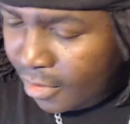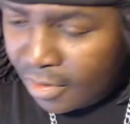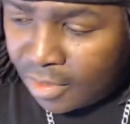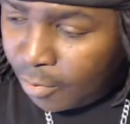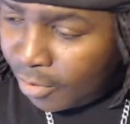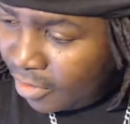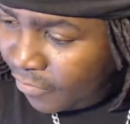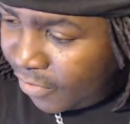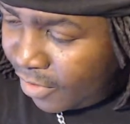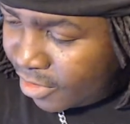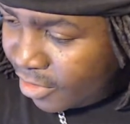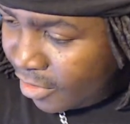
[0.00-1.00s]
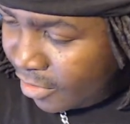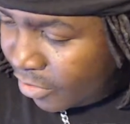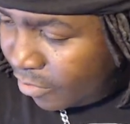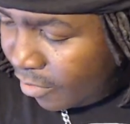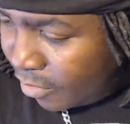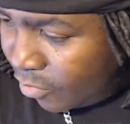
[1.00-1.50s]
And they were going to finish it on,
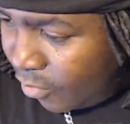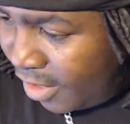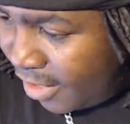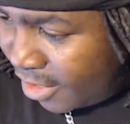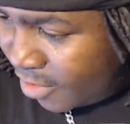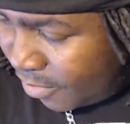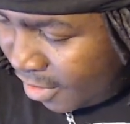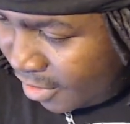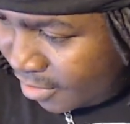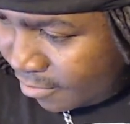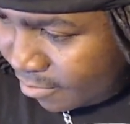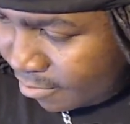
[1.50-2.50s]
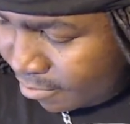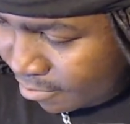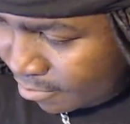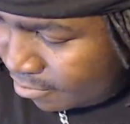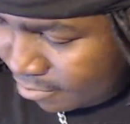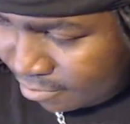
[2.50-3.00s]
on 3DS, but they
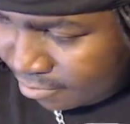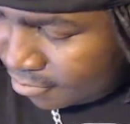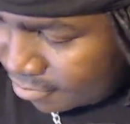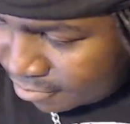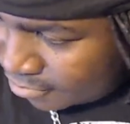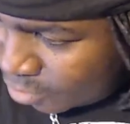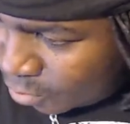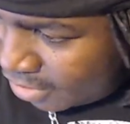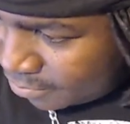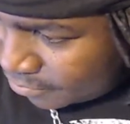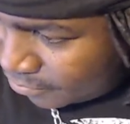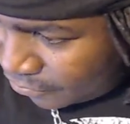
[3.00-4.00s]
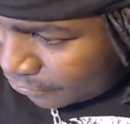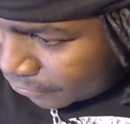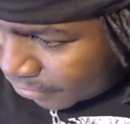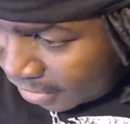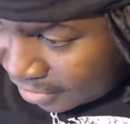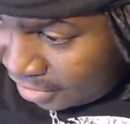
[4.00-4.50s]
quit.
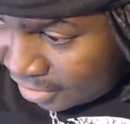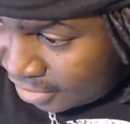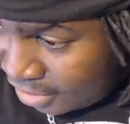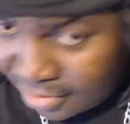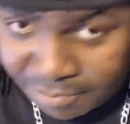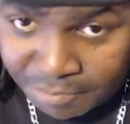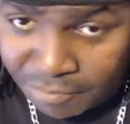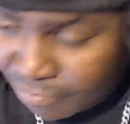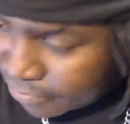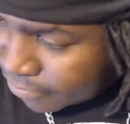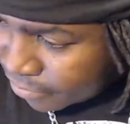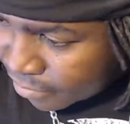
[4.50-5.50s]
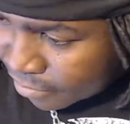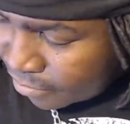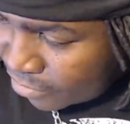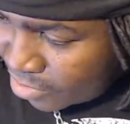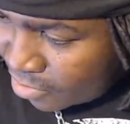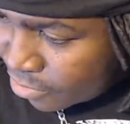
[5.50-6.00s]
It looked good.
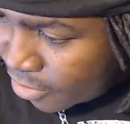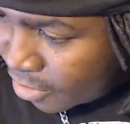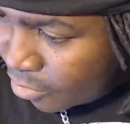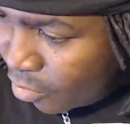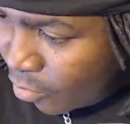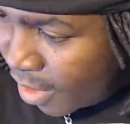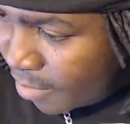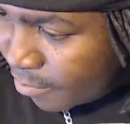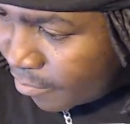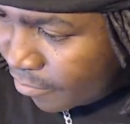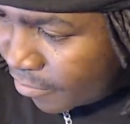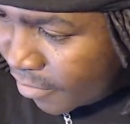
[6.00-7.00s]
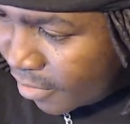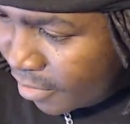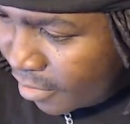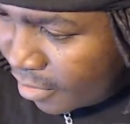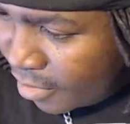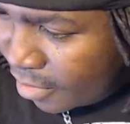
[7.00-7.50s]
So I don't know why.
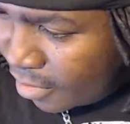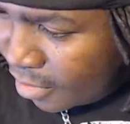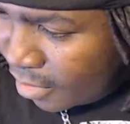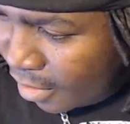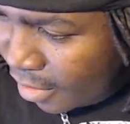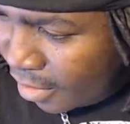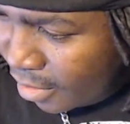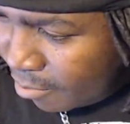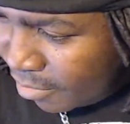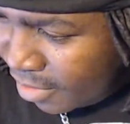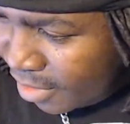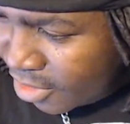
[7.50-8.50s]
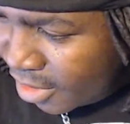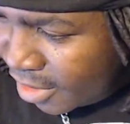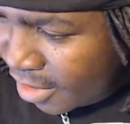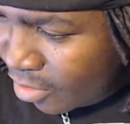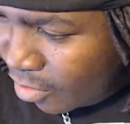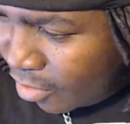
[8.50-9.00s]
Um, Malik
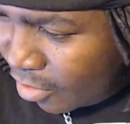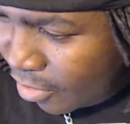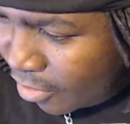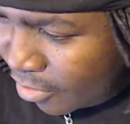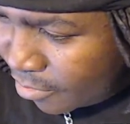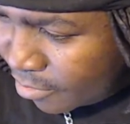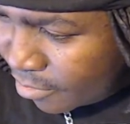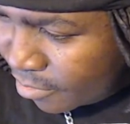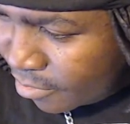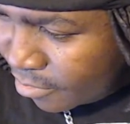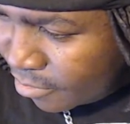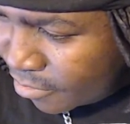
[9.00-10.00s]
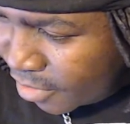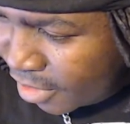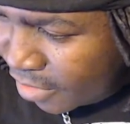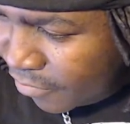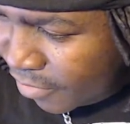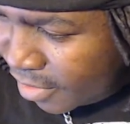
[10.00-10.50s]
J or
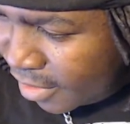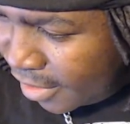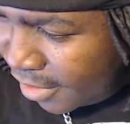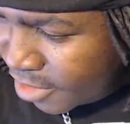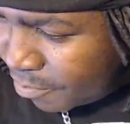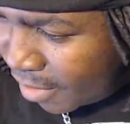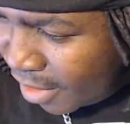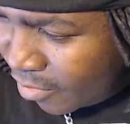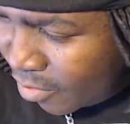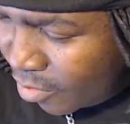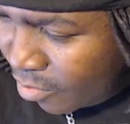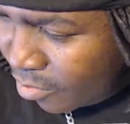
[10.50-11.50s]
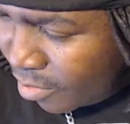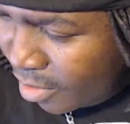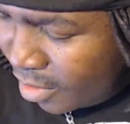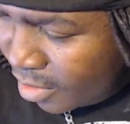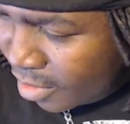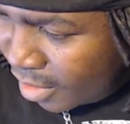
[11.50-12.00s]
give it a Spyro
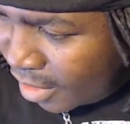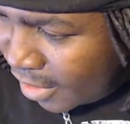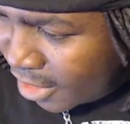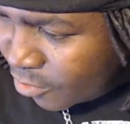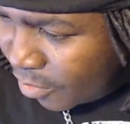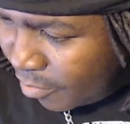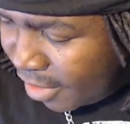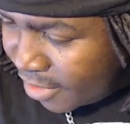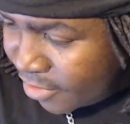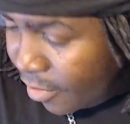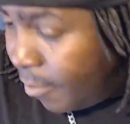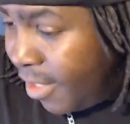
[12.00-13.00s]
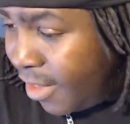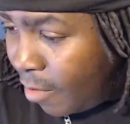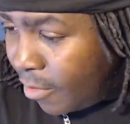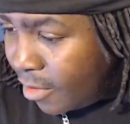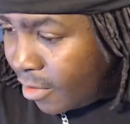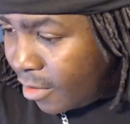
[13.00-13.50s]
Clash remaster. I mean,
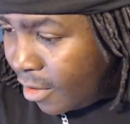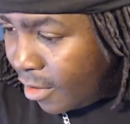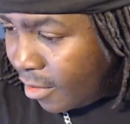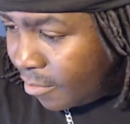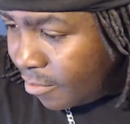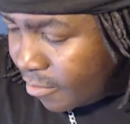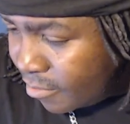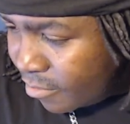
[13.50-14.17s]
that um,